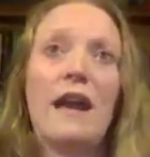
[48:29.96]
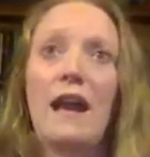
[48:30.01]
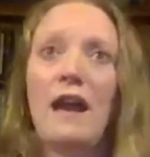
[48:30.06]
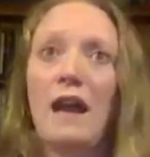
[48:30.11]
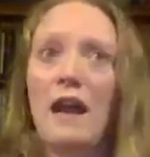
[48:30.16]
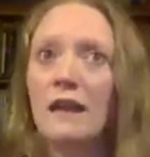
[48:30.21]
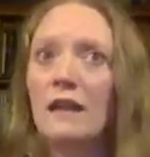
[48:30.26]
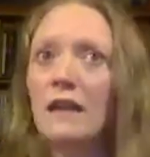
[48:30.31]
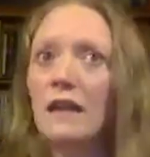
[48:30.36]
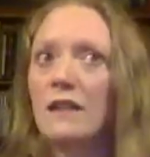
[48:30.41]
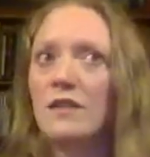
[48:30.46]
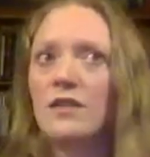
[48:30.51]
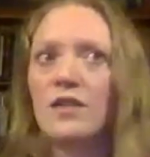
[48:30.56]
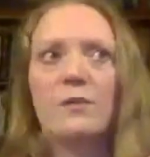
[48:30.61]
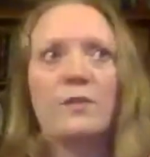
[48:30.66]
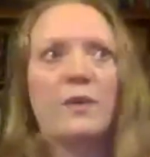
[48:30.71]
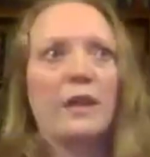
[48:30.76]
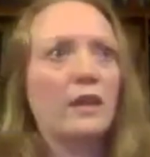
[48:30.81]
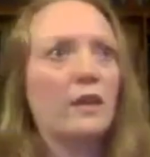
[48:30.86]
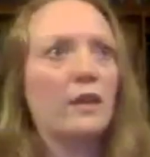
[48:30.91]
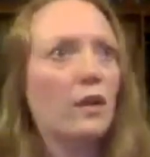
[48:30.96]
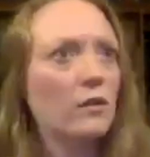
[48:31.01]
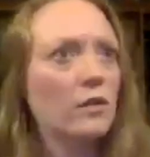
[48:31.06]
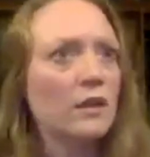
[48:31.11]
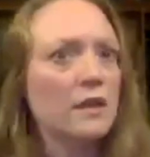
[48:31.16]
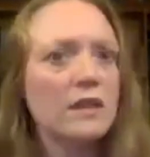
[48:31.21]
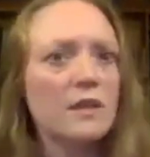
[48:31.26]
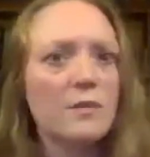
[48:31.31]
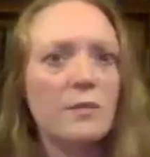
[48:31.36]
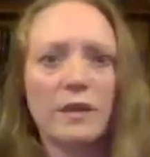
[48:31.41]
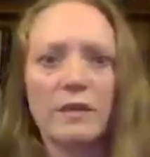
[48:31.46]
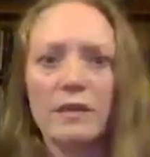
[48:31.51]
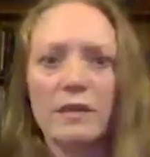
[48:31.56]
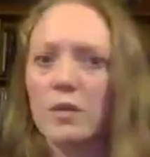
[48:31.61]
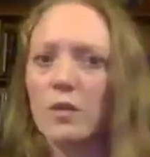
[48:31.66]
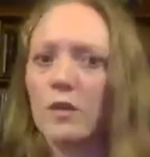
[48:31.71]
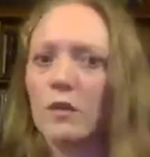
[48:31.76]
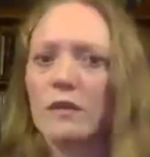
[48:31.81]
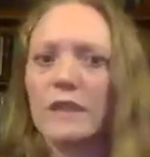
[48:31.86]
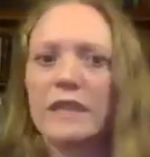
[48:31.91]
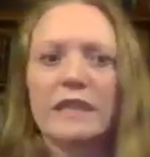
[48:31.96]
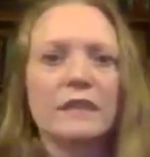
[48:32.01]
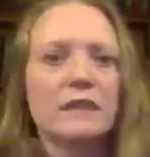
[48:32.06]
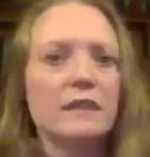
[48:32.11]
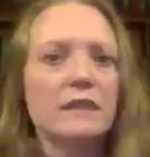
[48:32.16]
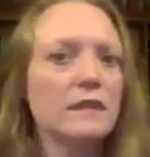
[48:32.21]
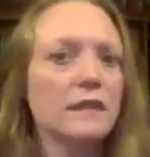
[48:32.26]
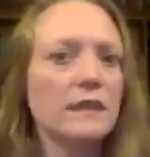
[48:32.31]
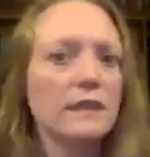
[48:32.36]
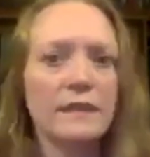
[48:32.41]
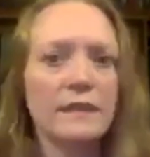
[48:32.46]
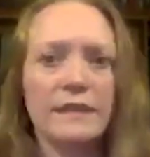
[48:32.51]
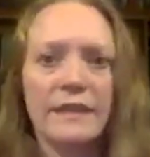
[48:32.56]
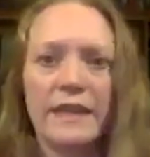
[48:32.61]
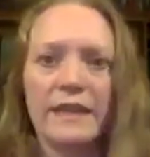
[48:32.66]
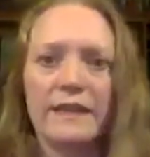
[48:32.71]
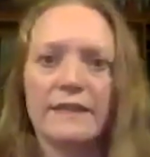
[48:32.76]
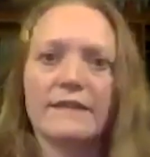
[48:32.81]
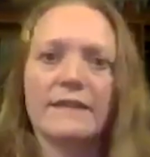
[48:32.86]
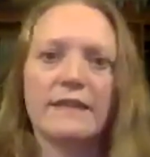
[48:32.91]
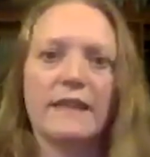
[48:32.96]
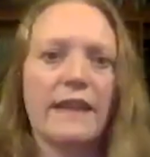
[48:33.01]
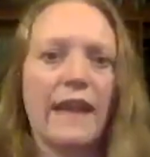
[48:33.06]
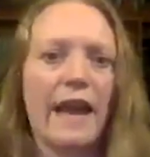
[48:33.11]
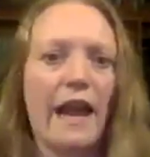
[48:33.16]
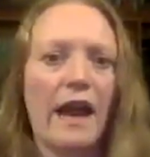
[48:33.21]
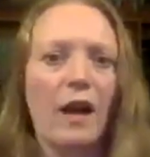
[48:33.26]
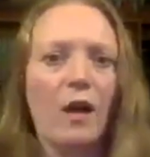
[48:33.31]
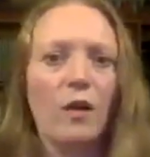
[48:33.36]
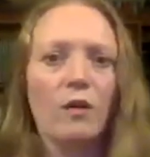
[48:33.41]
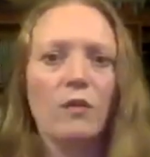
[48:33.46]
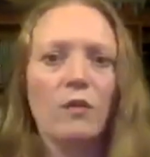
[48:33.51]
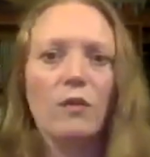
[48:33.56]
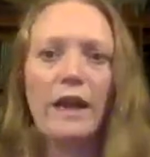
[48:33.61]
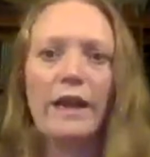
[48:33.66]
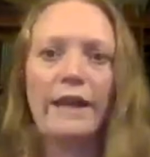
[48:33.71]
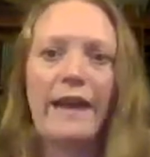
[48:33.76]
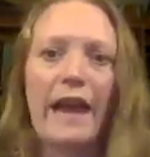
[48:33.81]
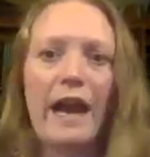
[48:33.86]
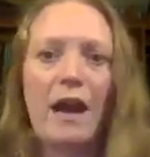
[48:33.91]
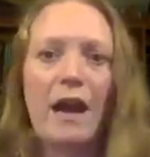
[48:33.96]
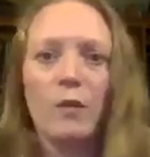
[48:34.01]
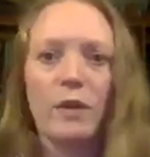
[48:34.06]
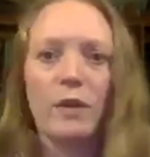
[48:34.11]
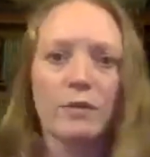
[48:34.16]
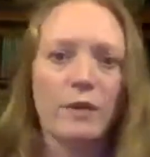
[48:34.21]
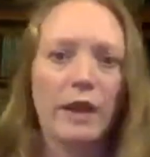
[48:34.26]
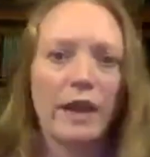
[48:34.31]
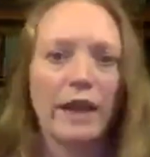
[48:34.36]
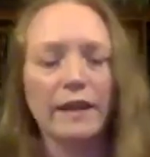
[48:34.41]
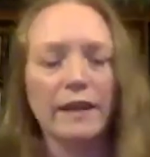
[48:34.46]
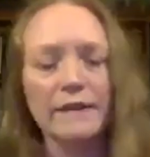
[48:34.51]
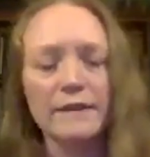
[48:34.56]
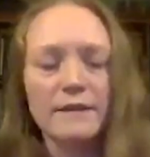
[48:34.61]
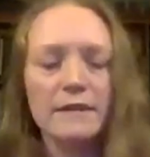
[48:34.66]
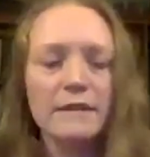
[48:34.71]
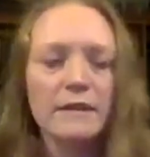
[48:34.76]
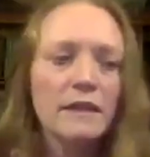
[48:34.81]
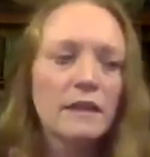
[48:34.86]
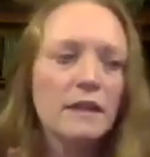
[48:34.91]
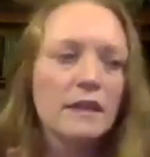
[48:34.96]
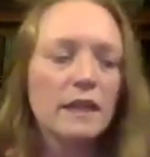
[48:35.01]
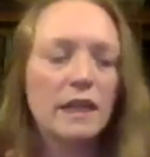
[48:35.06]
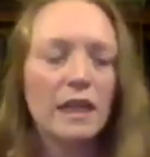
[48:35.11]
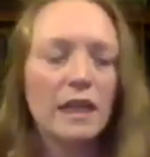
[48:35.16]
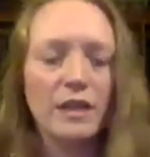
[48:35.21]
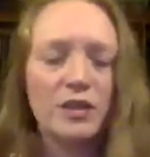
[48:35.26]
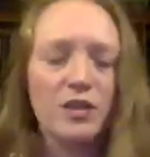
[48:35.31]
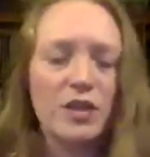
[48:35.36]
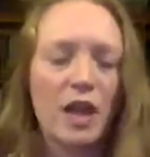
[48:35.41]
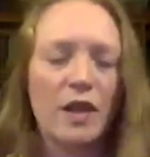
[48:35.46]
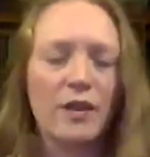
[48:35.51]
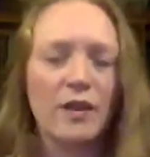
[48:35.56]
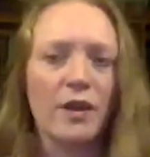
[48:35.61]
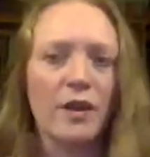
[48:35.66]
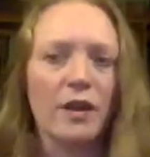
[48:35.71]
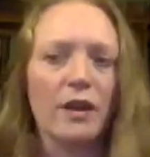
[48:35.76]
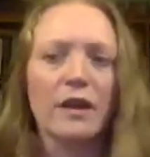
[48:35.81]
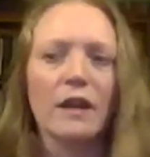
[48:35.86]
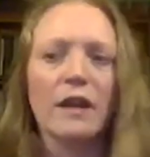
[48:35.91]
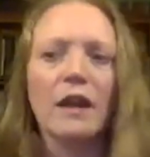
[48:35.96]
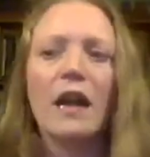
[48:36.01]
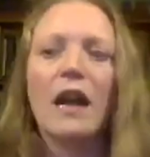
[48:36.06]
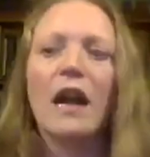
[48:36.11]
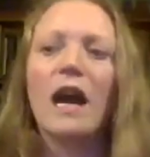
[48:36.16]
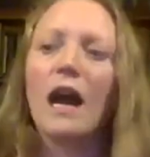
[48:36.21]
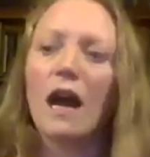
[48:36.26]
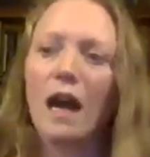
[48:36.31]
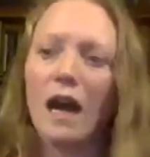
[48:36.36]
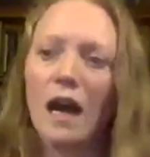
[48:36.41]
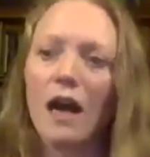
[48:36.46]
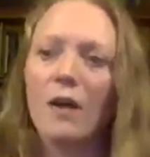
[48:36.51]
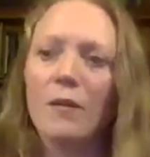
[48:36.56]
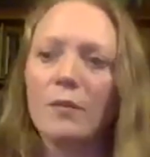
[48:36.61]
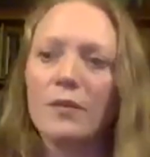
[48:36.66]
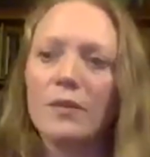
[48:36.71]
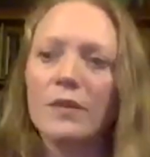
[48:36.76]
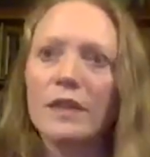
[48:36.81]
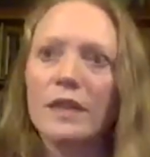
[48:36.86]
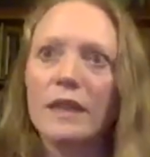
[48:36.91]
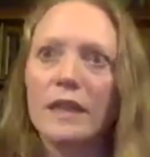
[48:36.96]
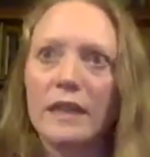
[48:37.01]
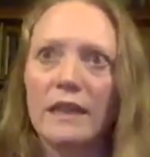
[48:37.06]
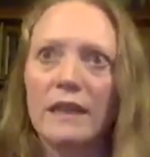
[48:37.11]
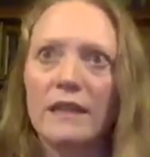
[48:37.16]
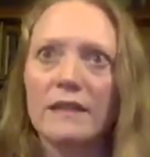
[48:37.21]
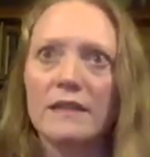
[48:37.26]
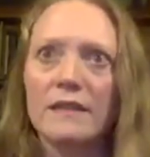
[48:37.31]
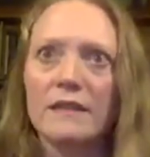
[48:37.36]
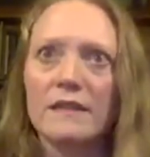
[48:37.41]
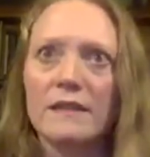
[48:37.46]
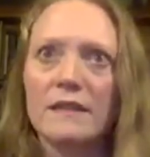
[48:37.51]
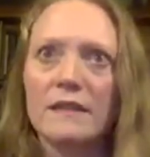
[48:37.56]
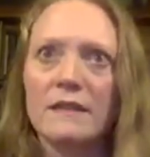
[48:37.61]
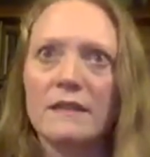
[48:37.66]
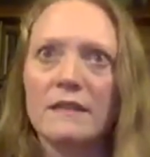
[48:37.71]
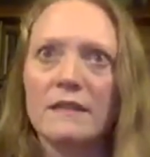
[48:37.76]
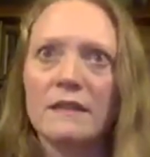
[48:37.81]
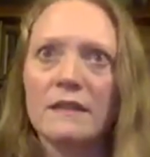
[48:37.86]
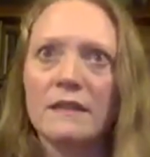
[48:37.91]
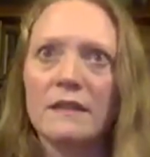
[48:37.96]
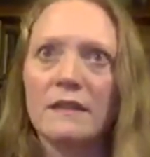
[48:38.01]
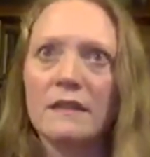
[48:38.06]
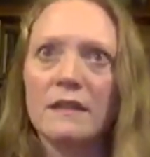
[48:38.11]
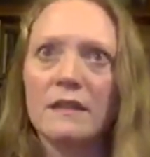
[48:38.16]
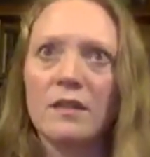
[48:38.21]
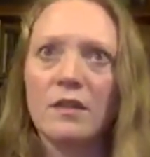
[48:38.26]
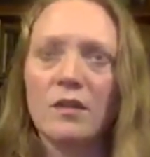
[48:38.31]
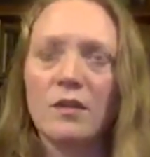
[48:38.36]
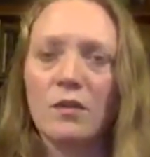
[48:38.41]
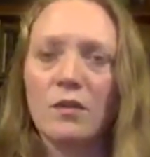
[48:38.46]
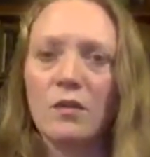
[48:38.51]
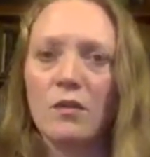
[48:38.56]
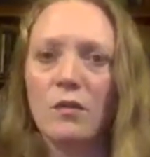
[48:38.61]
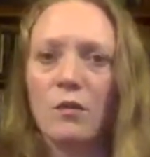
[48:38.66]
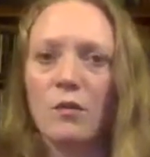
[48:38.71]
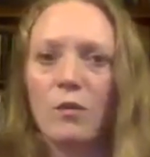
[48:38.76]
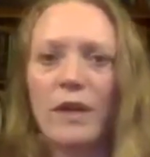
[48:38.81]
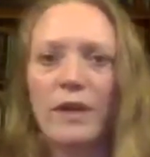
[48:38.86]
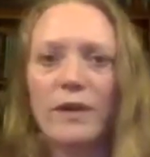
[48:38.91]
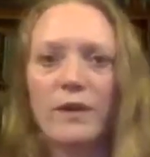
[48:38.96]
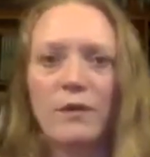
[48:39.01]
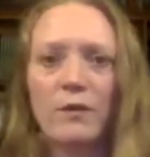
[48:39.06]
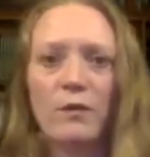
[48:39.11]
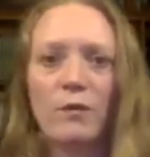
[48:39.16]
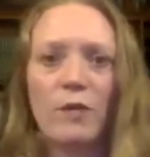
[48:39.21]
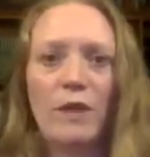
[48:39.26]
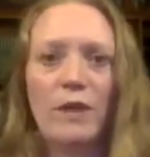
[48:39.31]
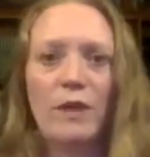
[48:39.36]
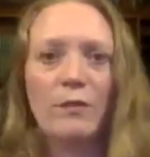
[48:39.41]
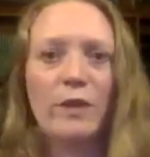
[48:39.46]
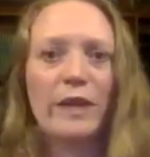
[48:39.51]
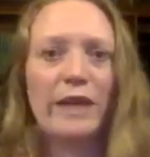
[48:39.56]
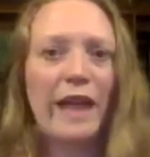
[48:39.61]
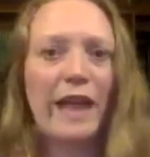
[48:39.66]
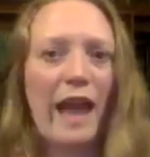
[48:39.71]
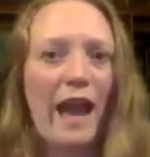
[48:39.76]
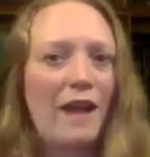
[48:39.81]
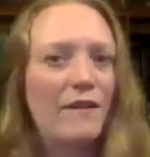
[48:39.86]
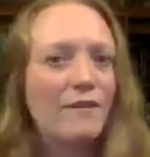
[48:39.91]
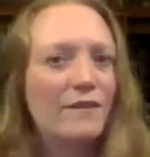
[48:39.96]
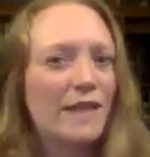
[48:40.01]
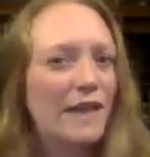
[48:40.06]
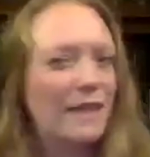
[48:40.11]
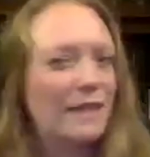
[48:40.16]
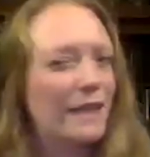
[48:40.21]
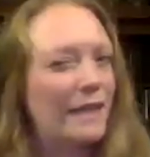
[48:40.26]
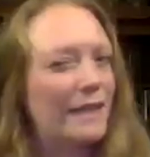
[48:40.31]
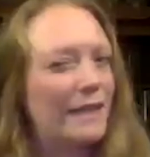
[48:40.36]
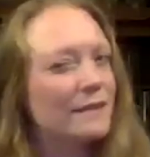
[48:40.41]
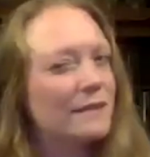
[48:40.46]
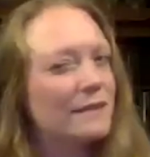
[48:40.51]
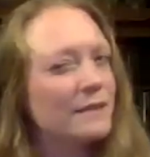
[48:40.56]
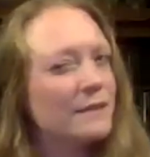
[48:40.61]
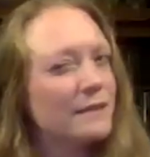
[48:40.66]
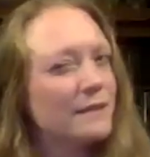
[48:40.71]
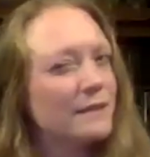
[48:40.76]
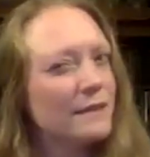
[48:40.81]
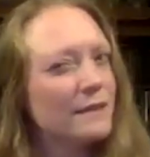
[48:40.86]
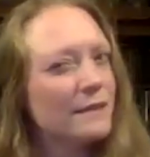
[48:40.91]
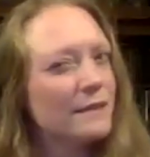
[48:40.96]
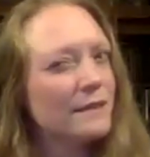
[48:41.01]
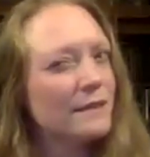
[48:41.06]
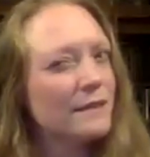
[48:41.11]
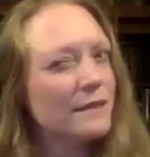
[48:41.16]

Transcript: allyship and co-conspiratorialness and how we raise each other up is when we have that like, oh,